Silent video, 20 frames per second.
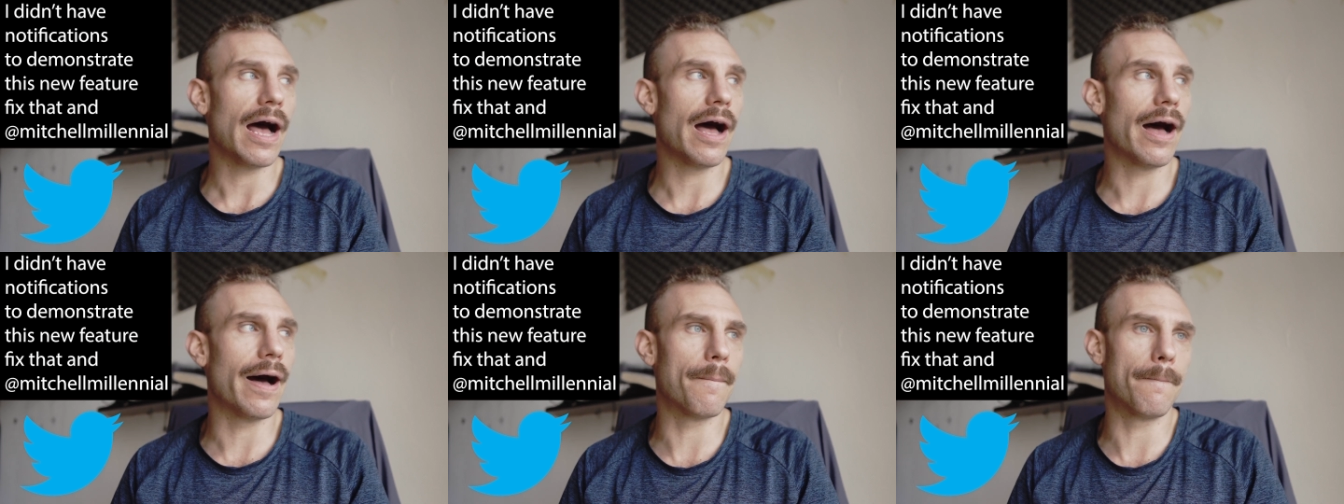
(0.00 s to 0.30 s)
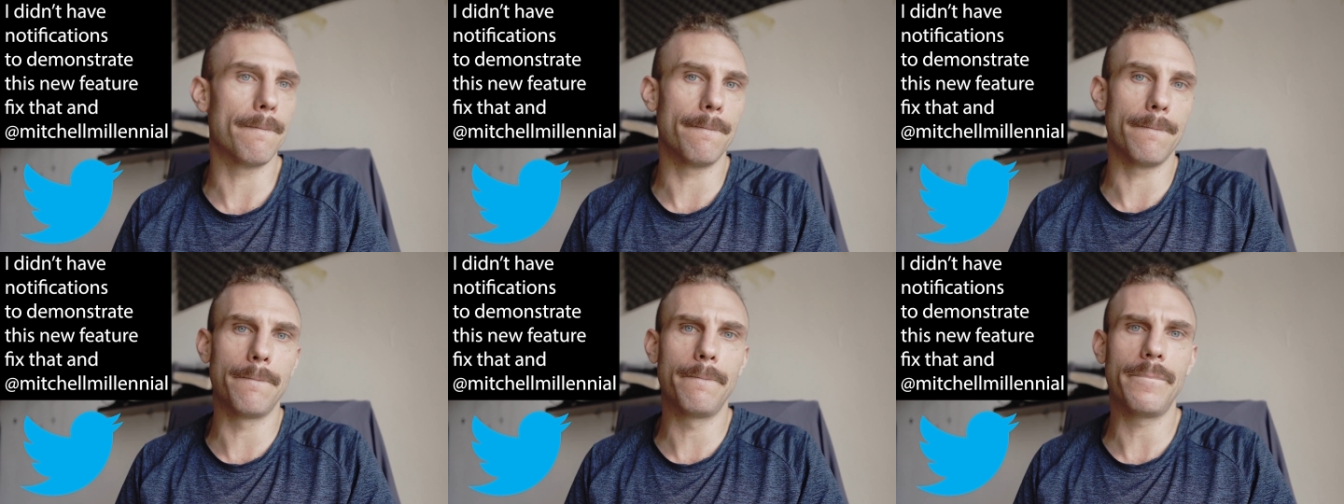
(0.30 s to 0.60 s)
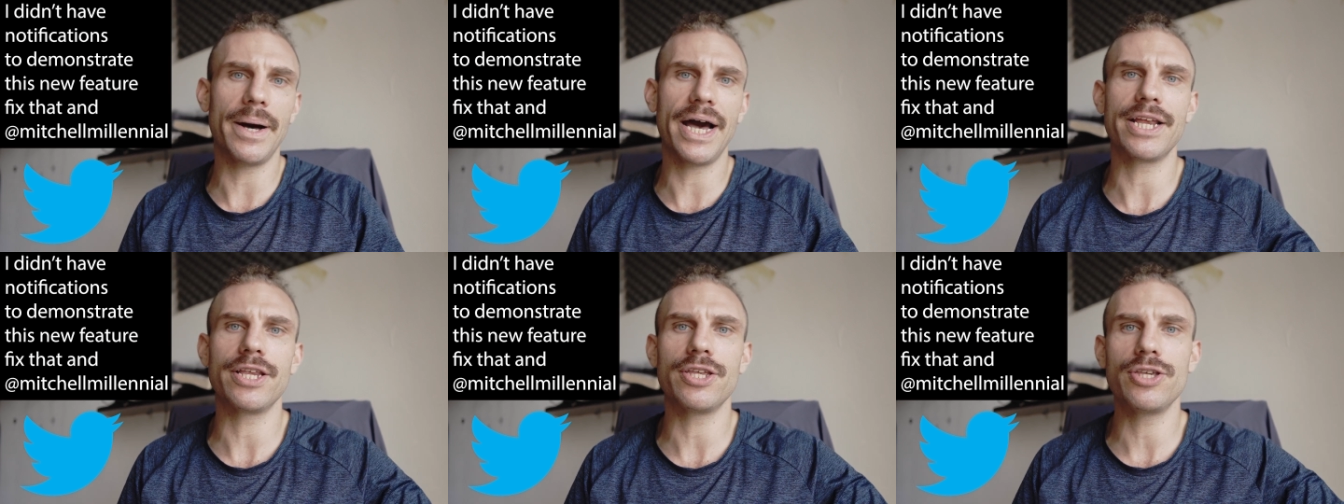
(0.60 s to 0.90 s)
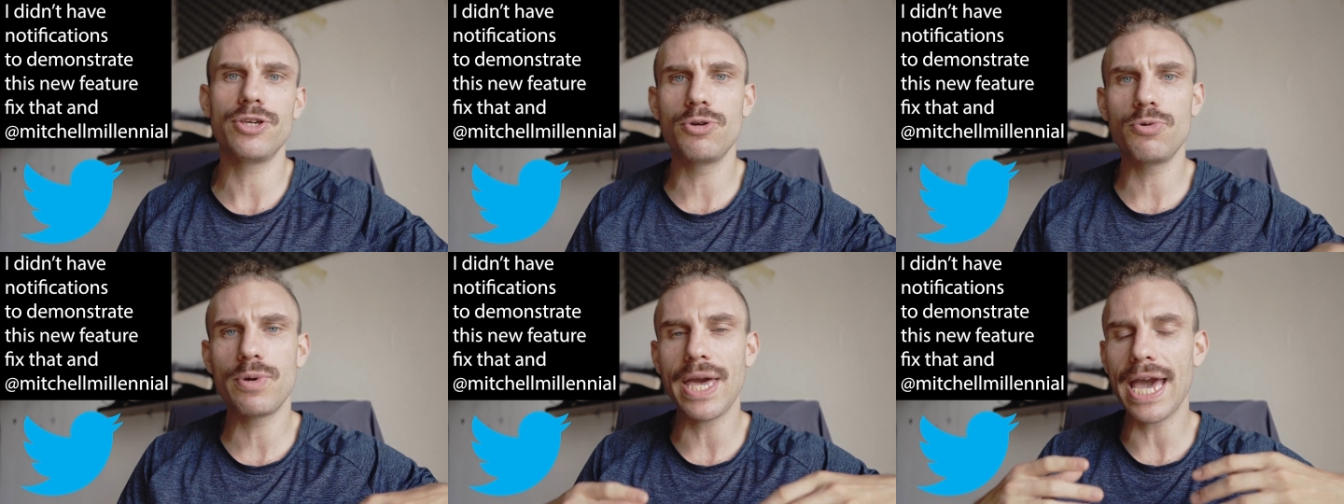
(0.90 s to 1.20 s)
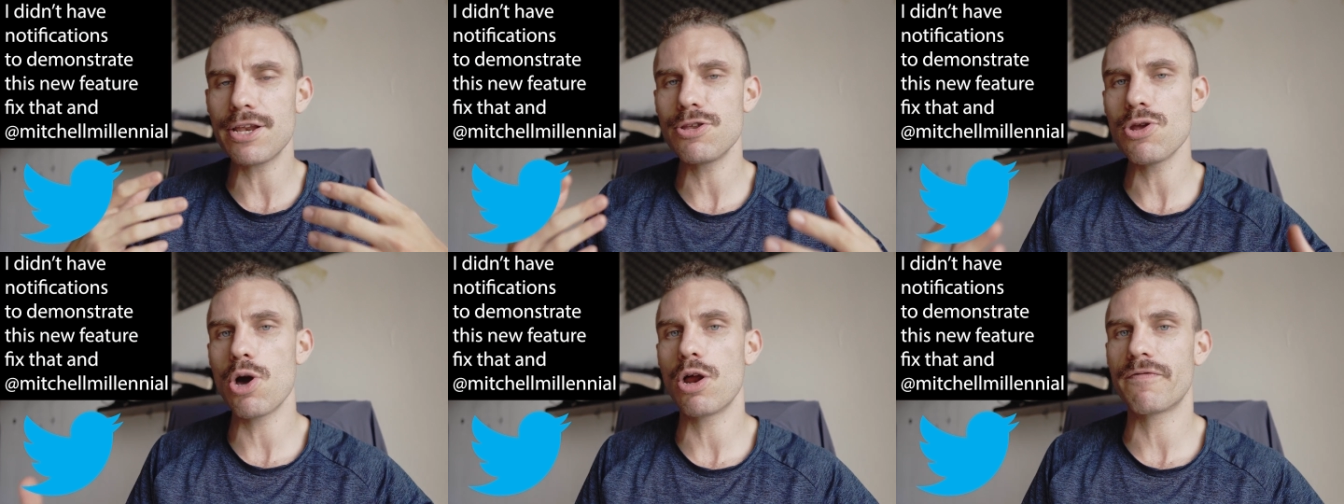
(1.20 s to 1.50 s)
Um, but you
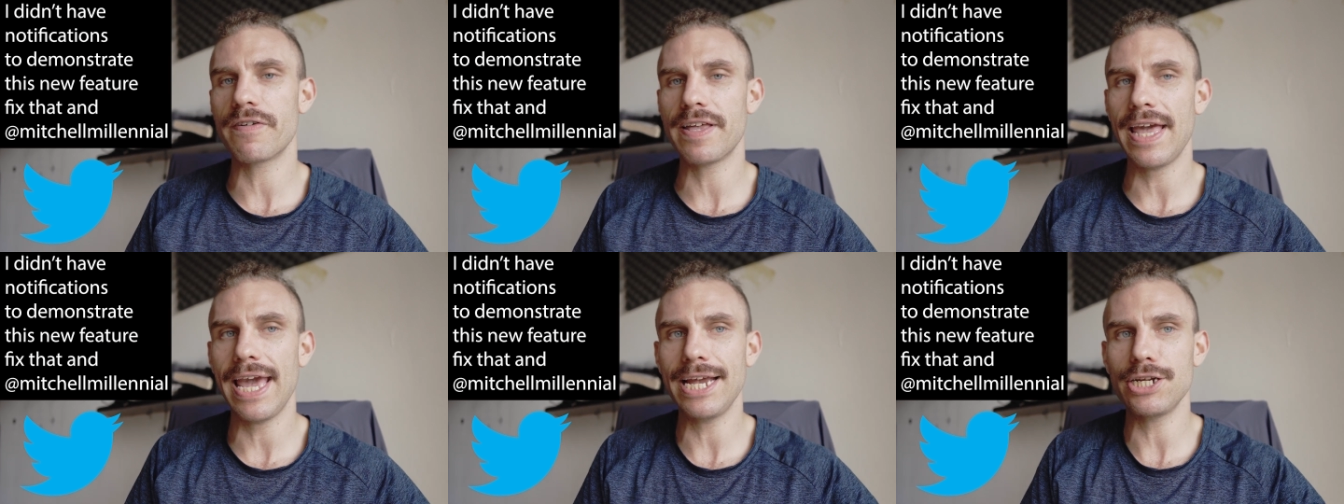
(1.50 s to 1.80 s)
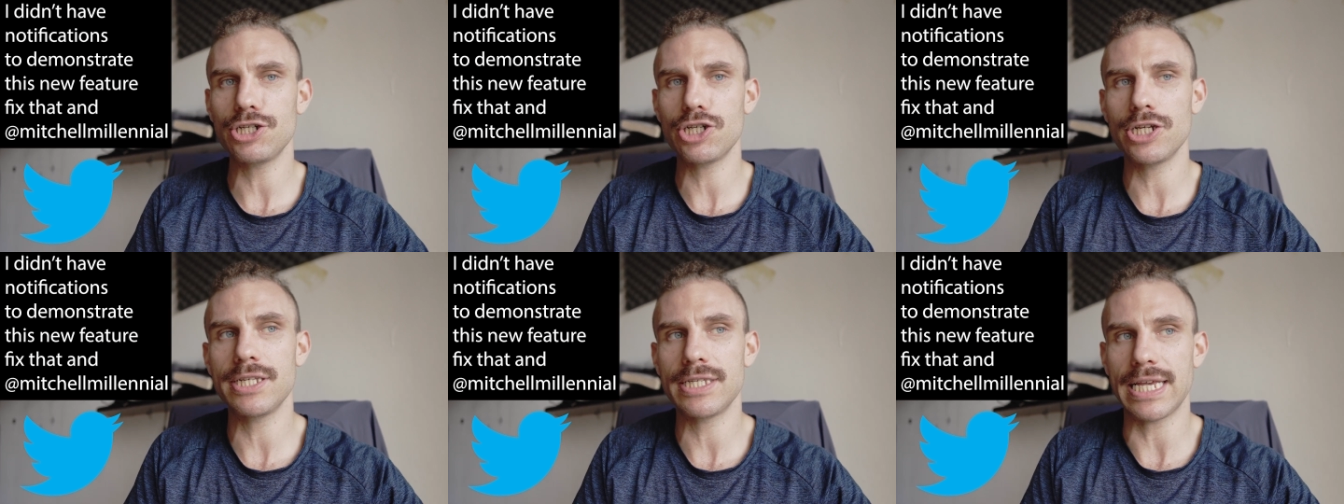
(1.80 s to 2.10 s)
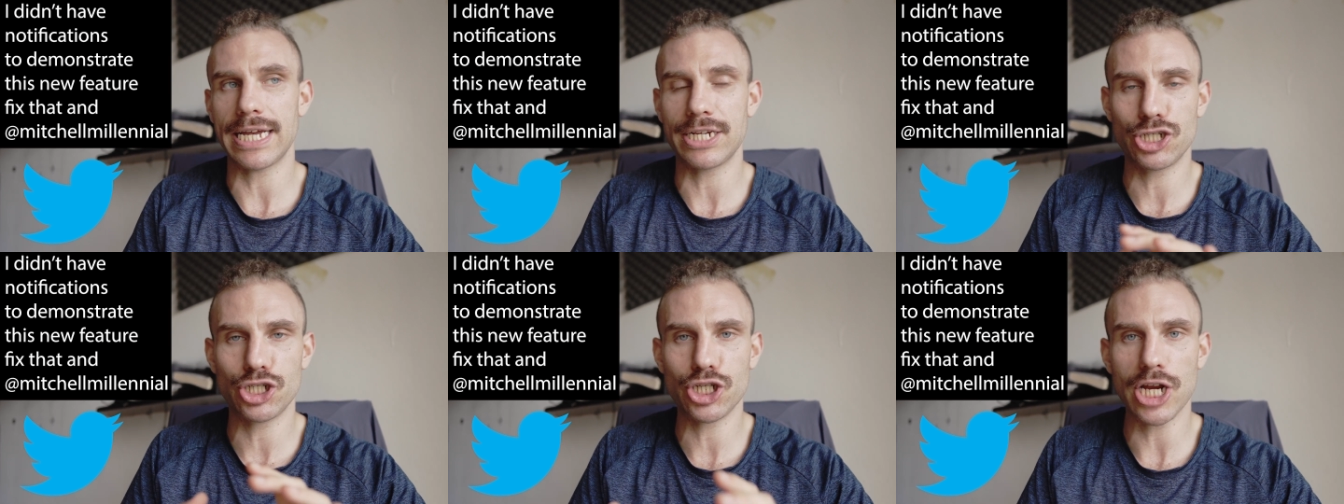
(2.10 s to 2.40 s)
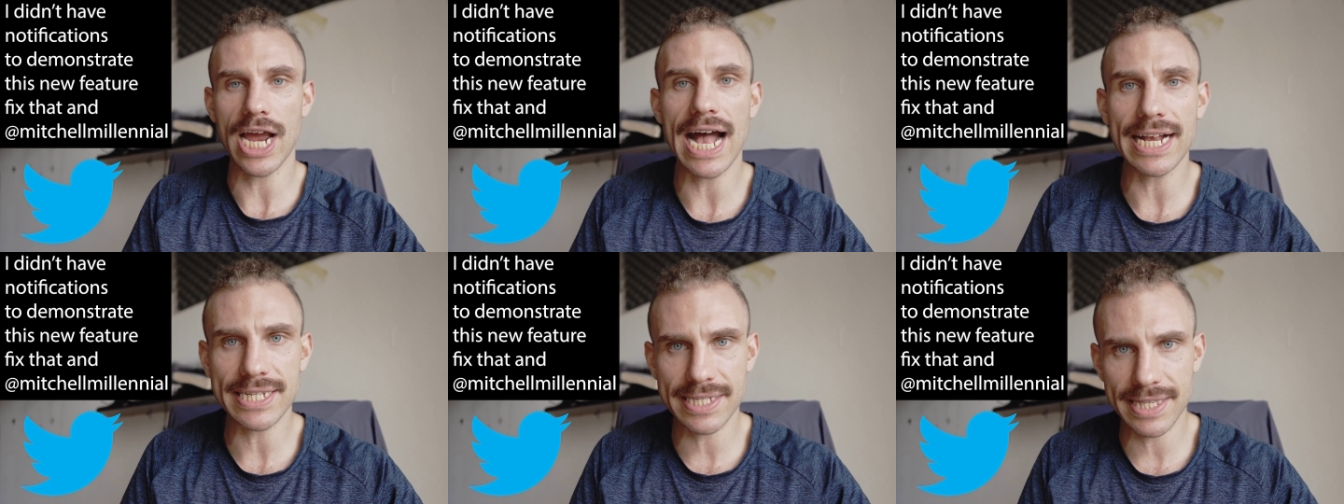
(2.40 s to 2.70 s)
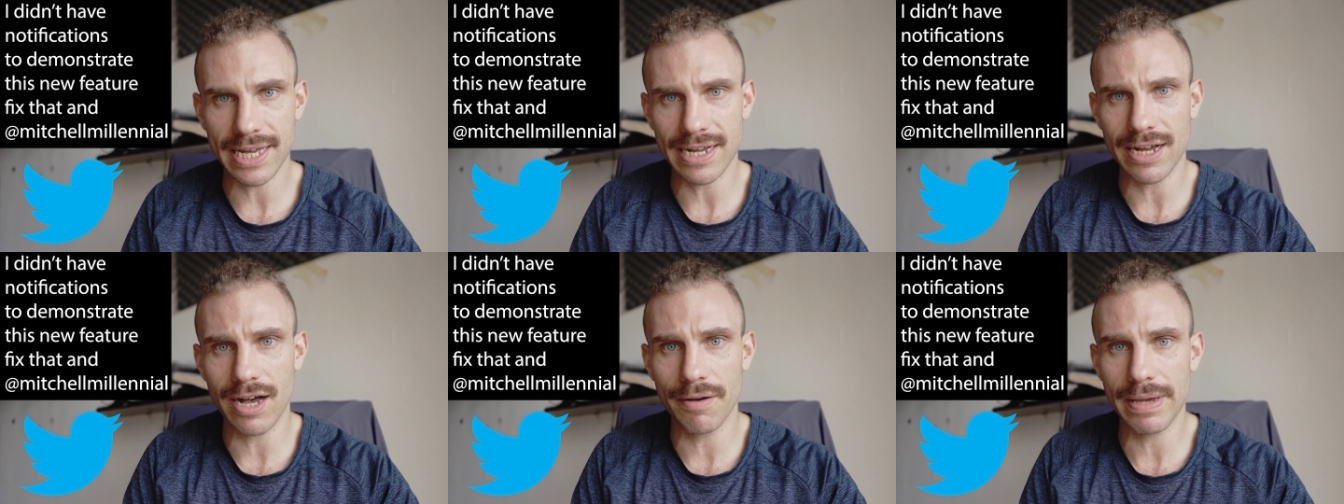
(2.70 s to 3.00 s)
get notifications and chats
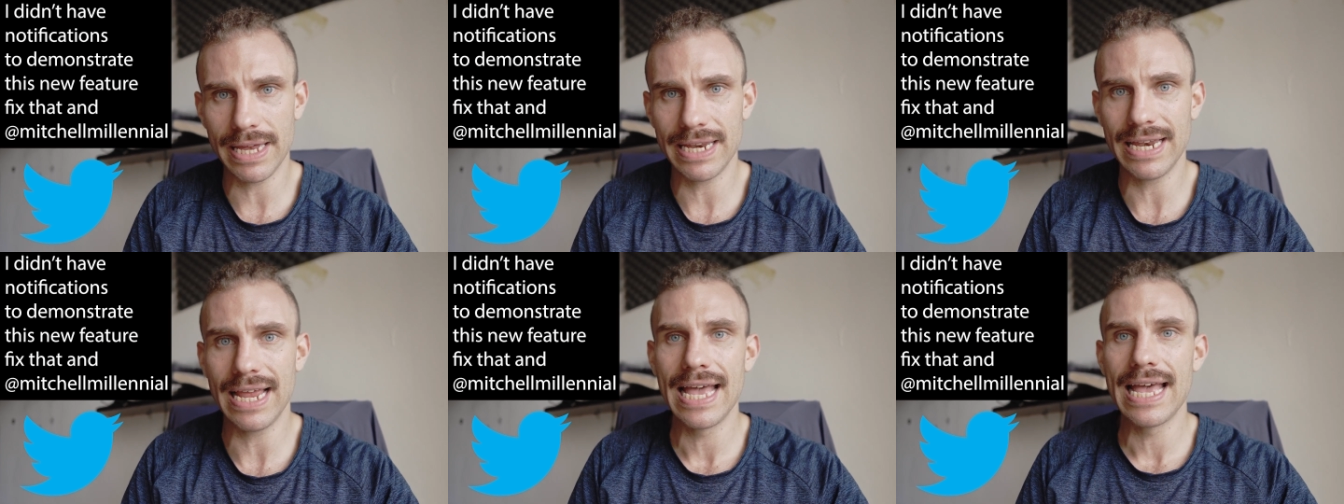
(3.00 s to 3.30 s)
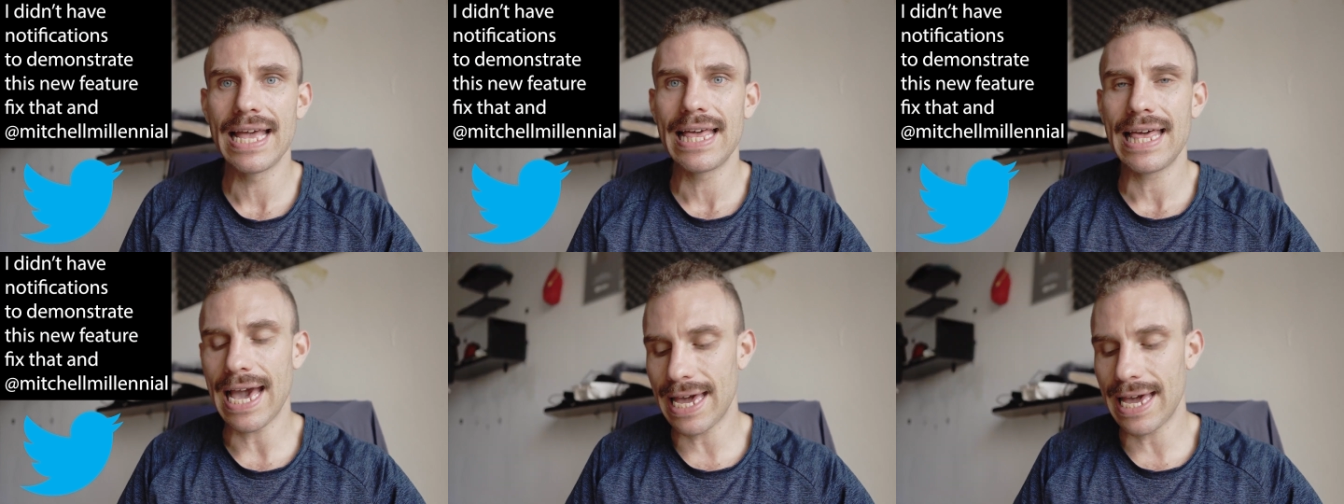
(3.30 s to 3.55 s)
that come in,